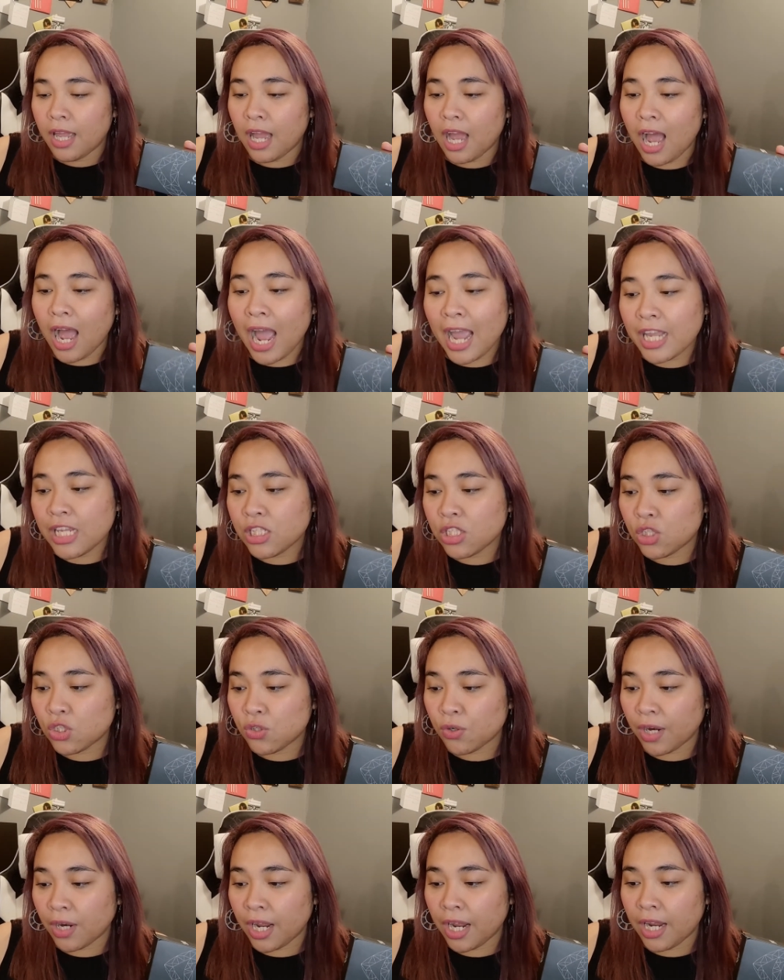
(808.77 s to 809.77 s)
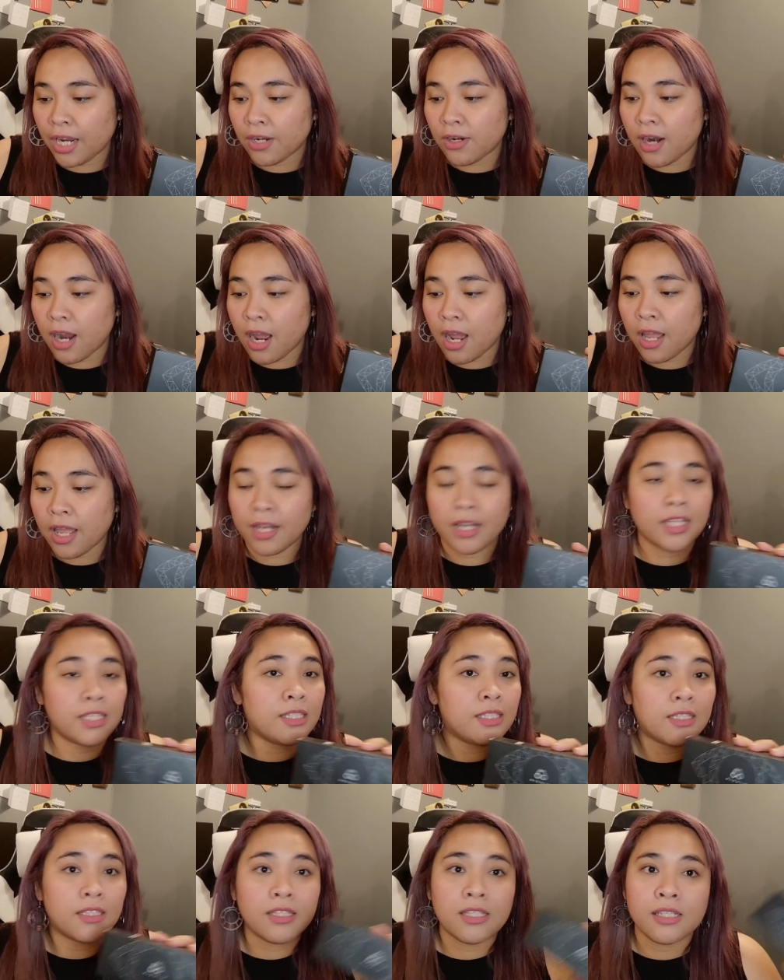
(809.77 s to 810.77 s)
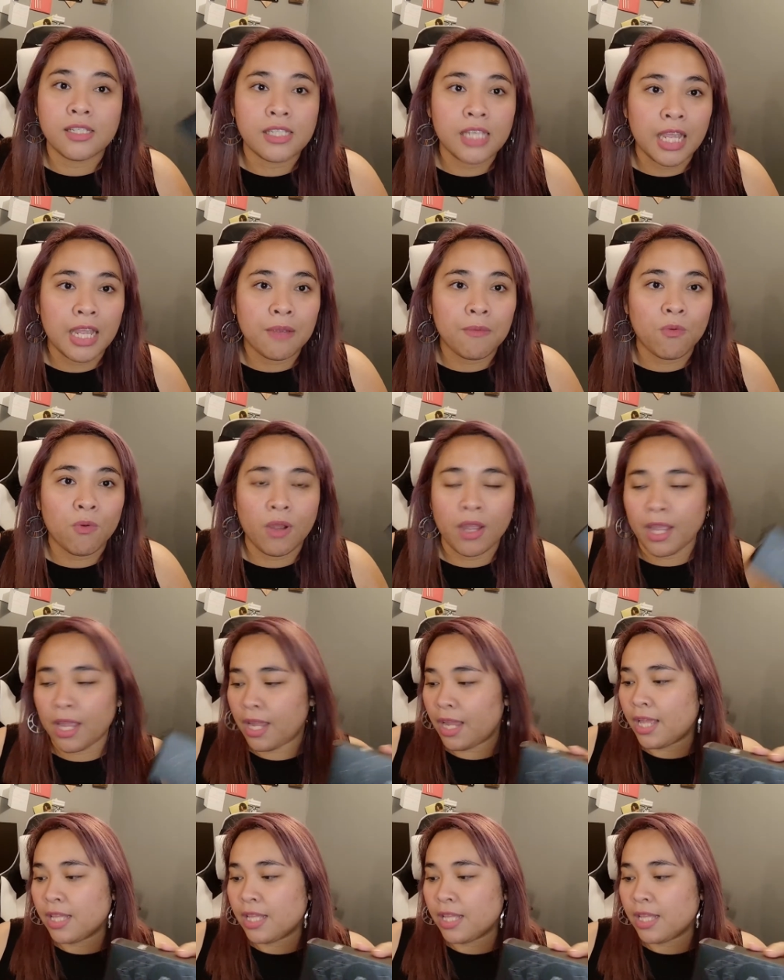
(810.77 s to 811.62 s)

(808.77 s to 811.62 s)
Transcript: eye strain, and it's the same way.